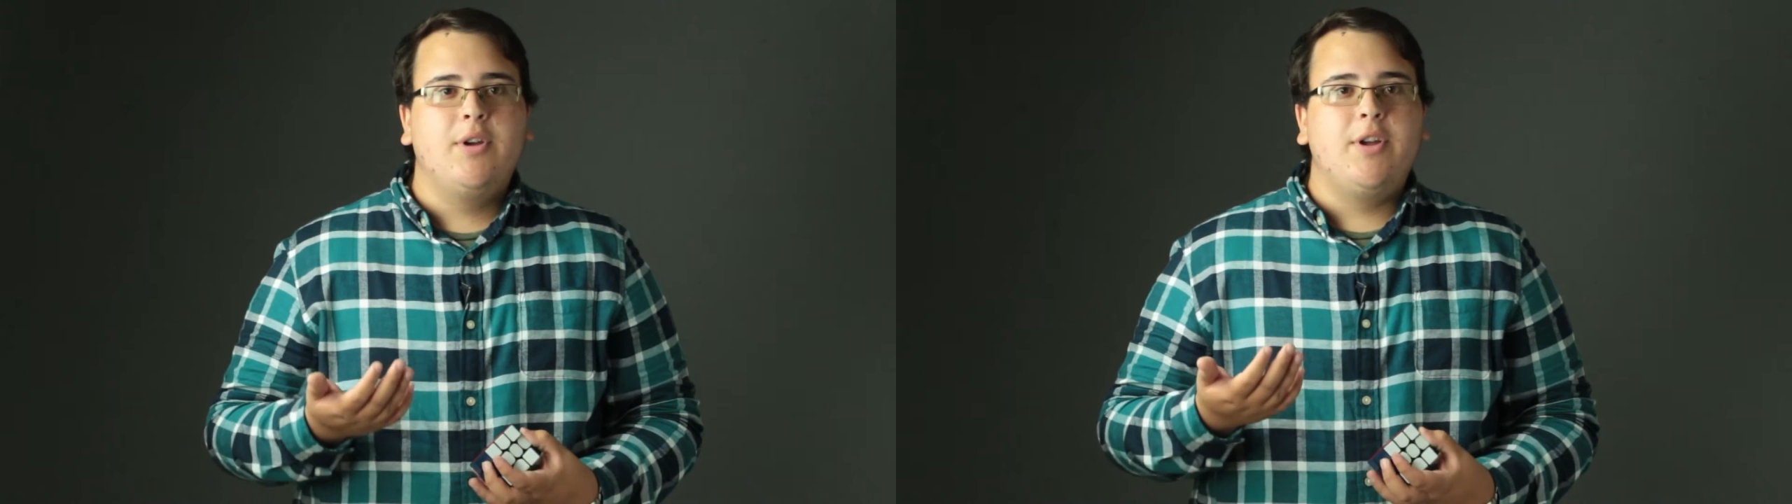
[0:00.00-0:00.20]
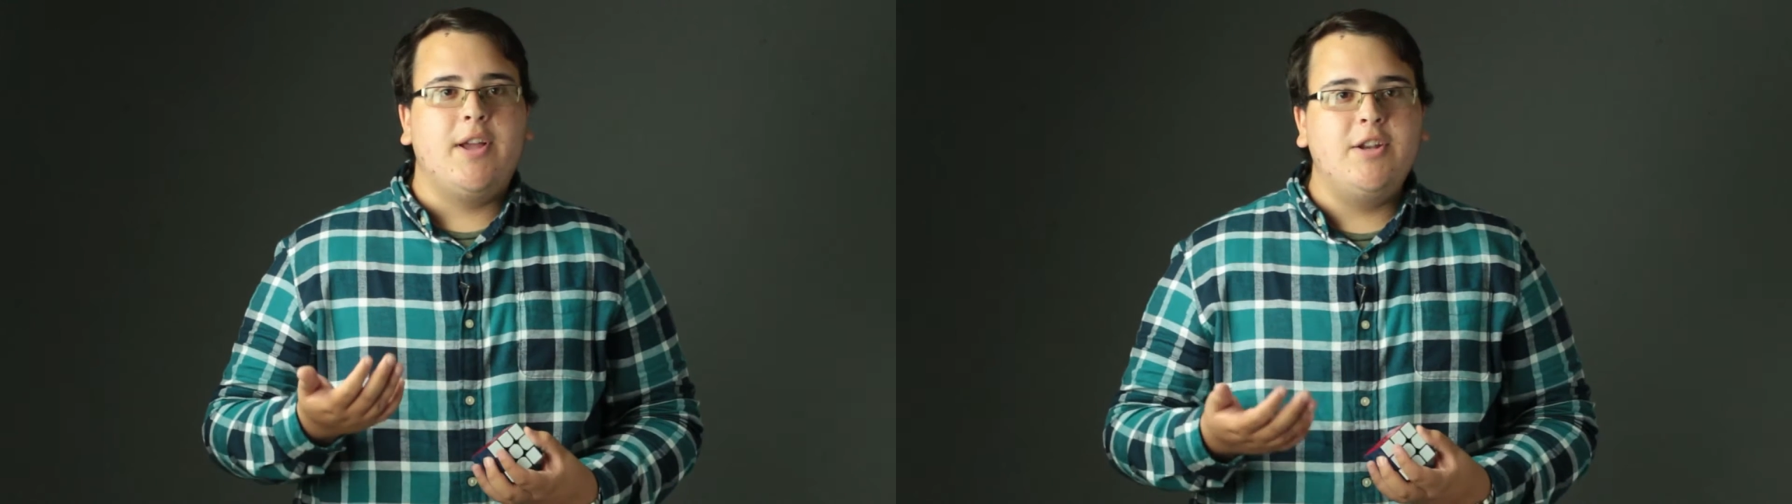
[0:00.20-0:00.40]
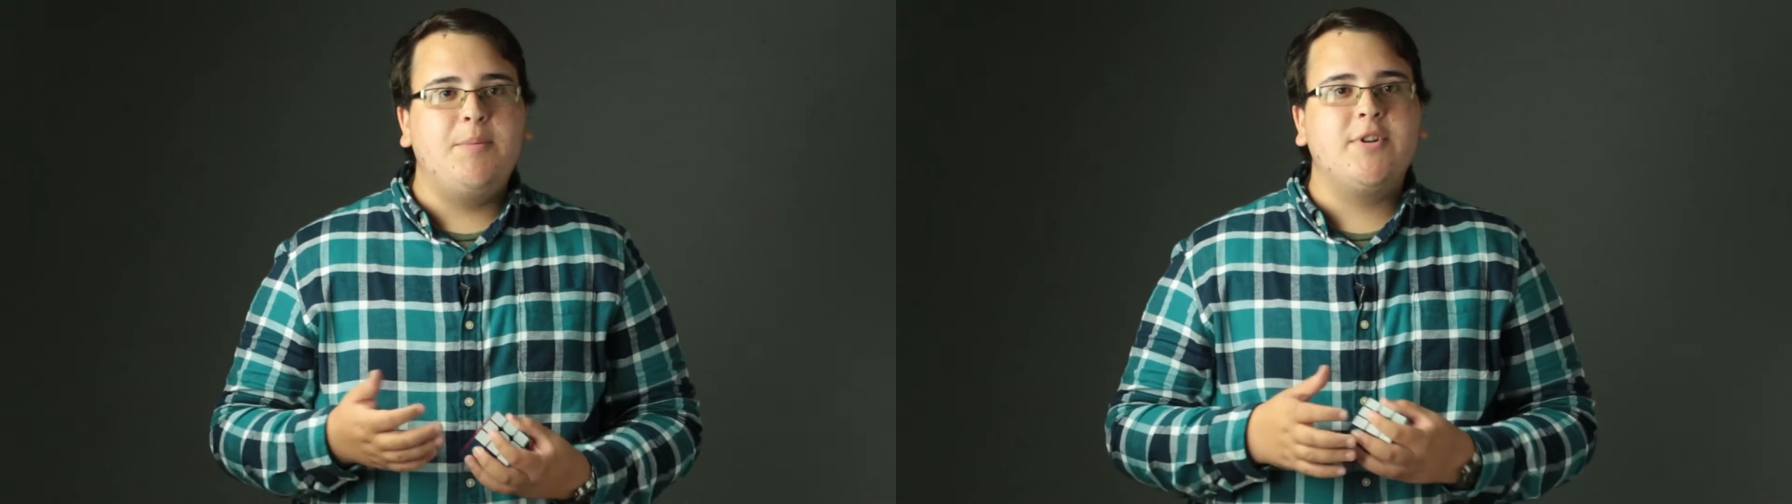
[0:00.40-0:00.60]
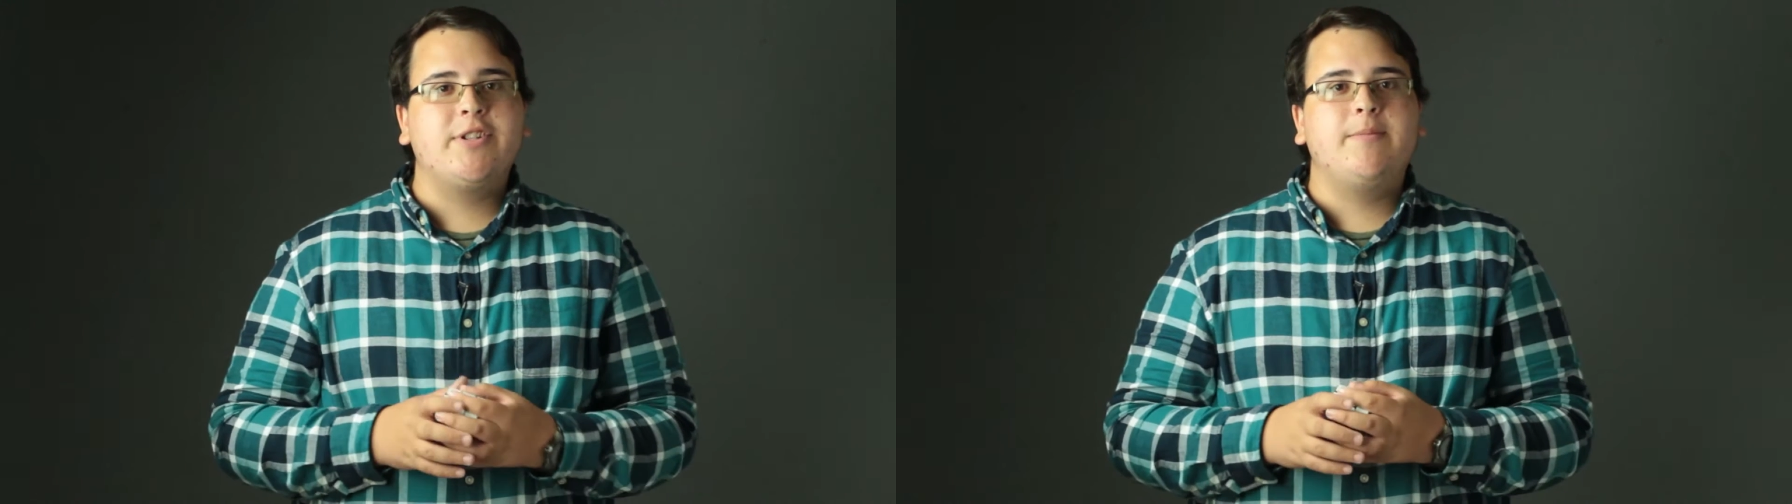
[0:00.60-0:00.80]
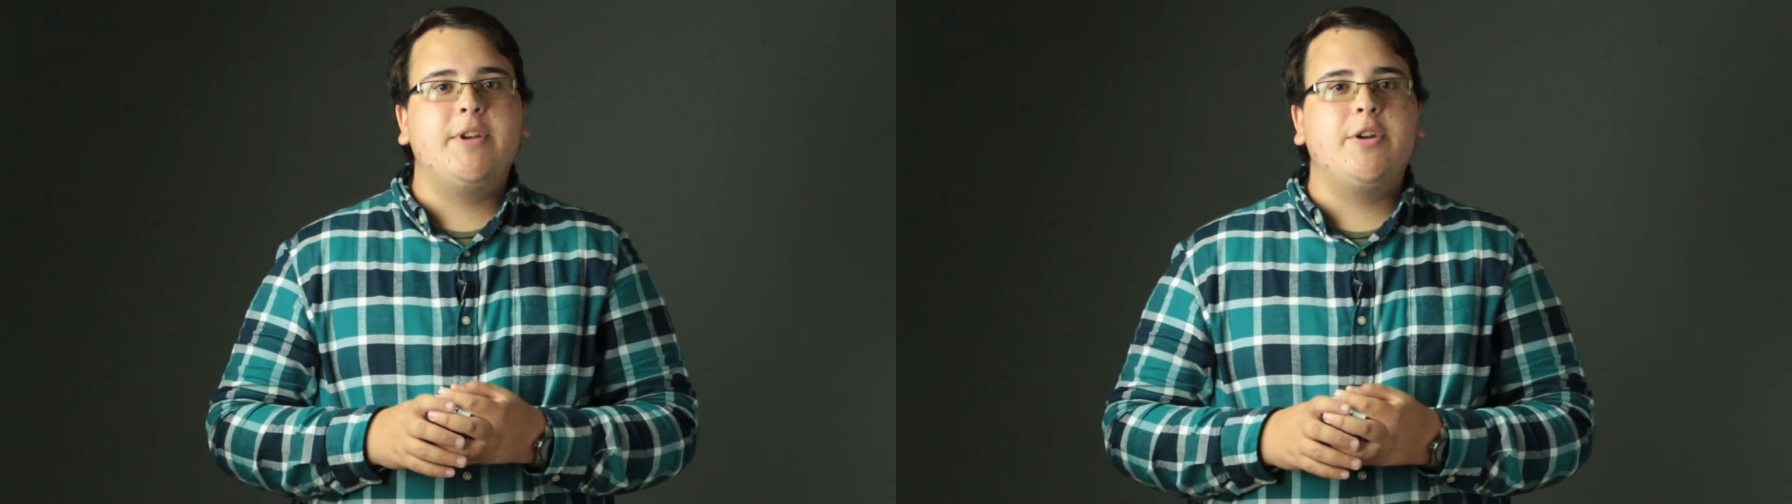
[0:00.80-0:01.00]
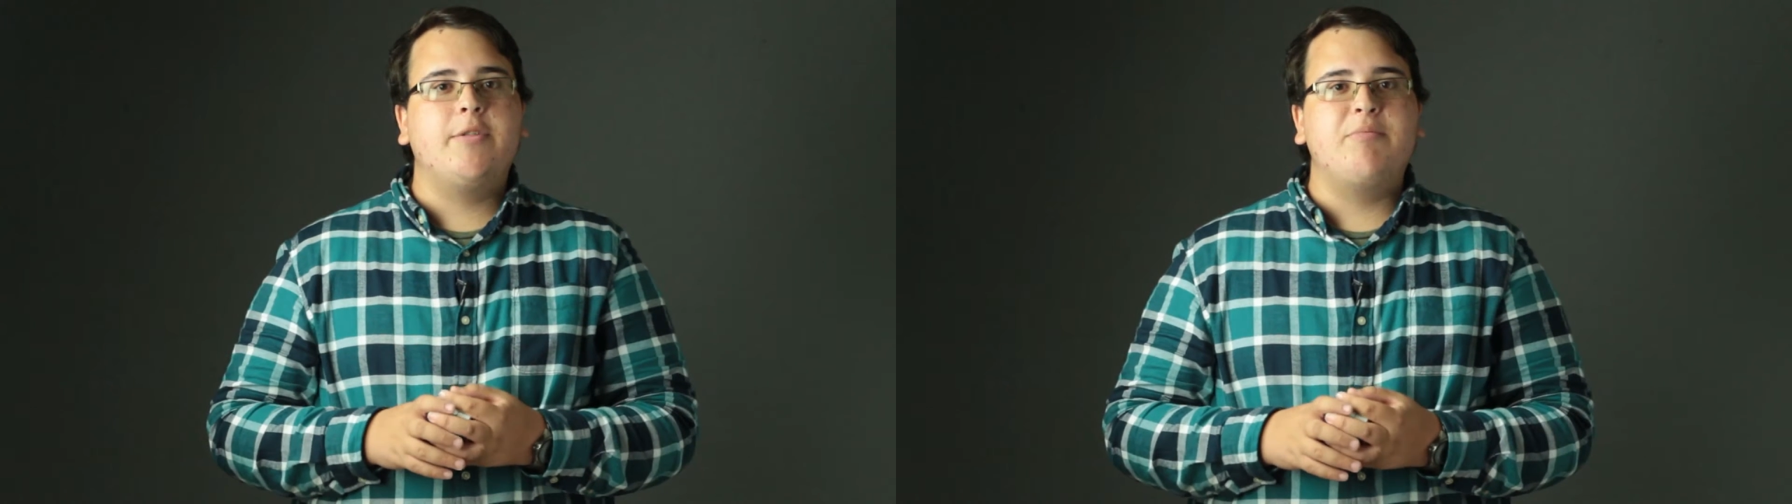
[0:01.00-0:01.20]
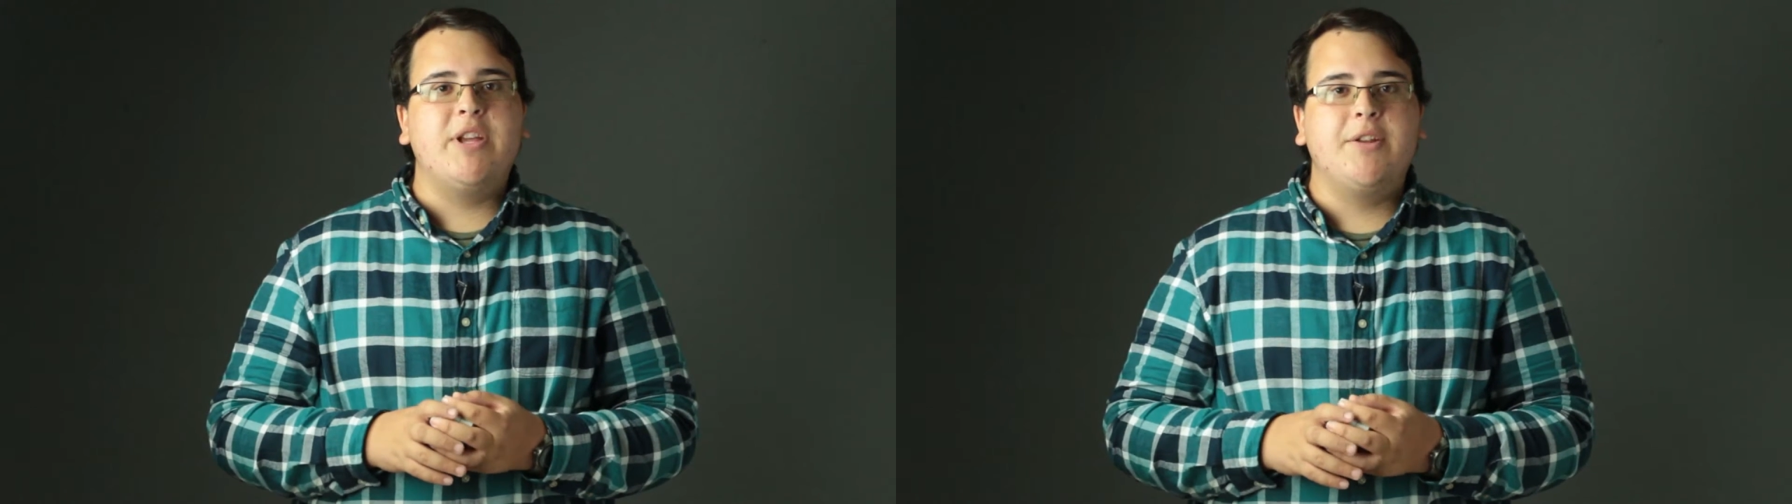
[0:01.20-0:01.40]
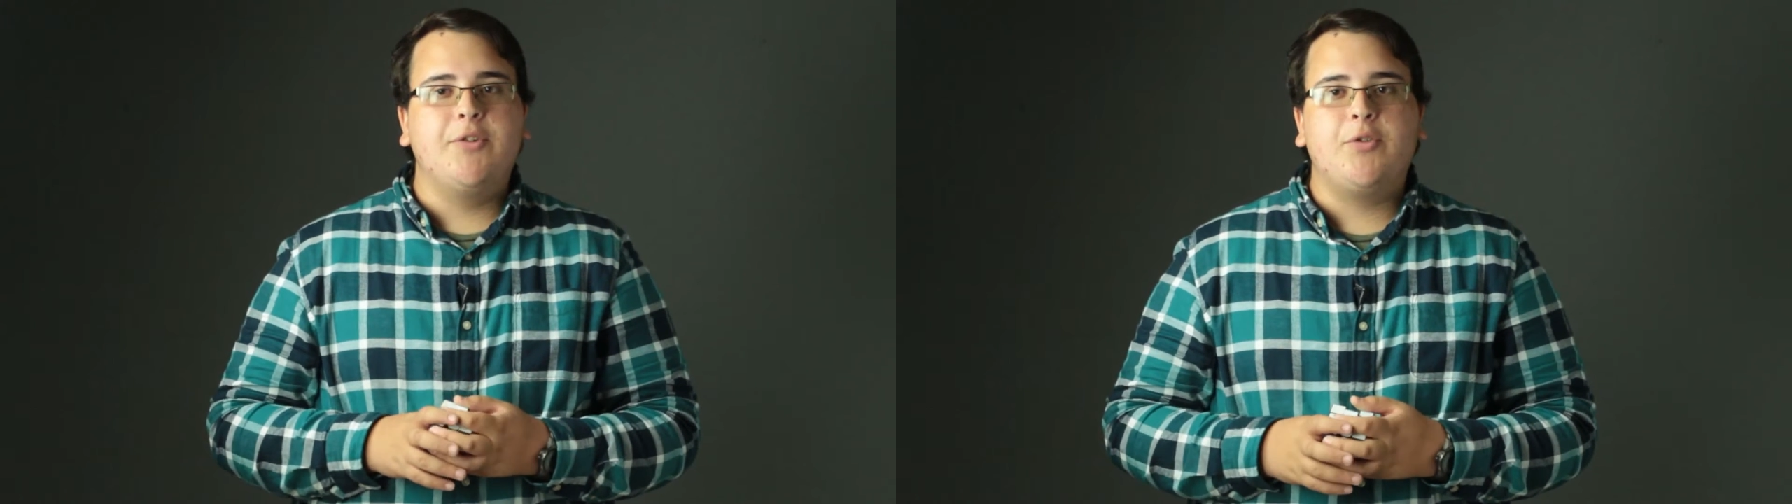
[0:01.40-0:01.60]
Interpersonally good
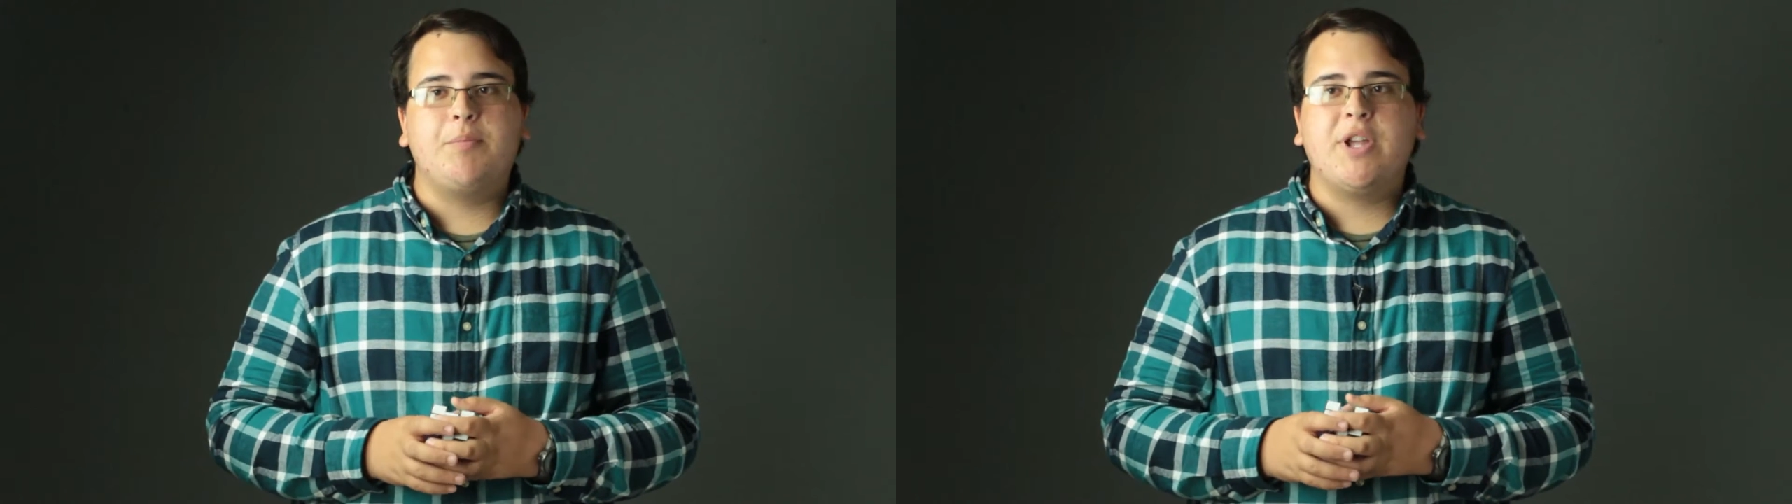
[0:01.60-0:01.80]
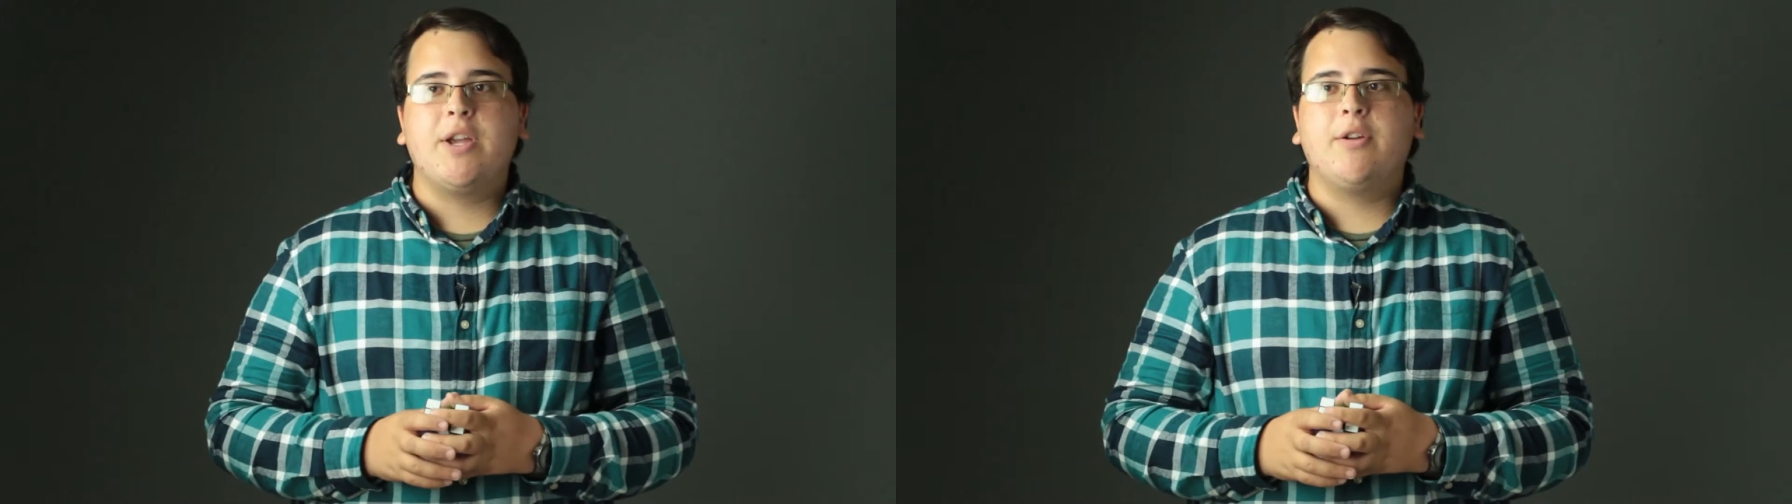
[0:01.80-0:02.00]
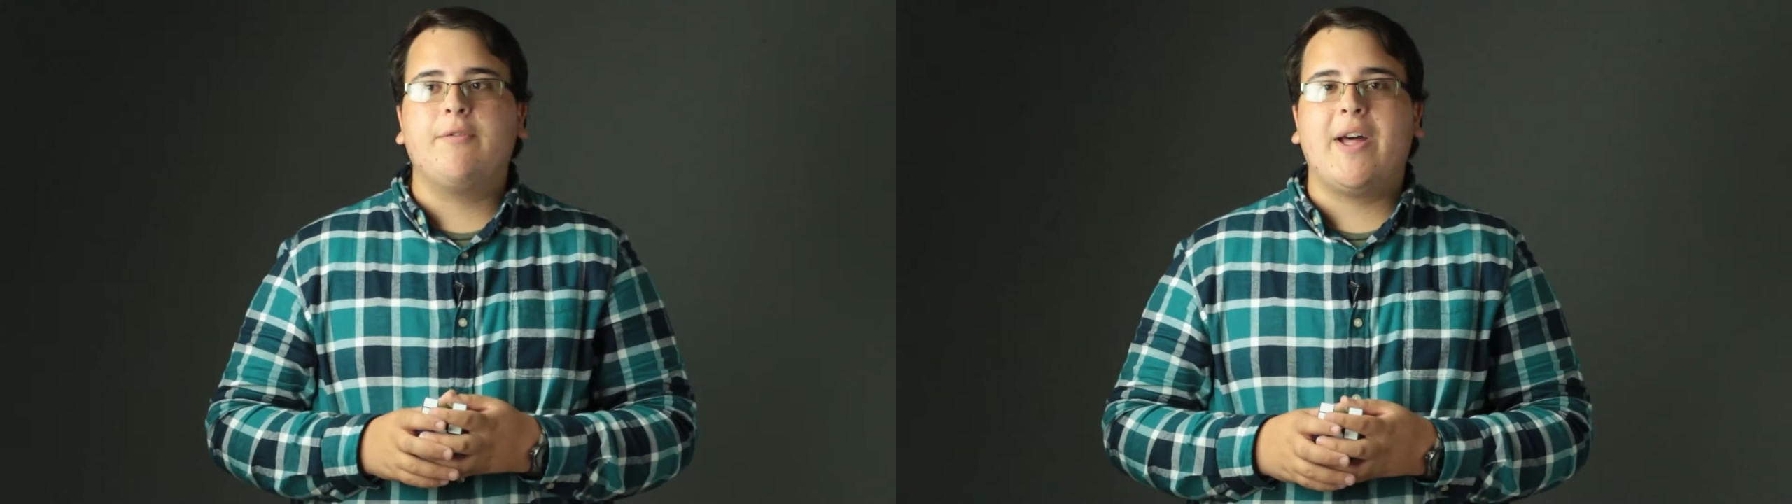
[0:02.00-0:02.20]
means being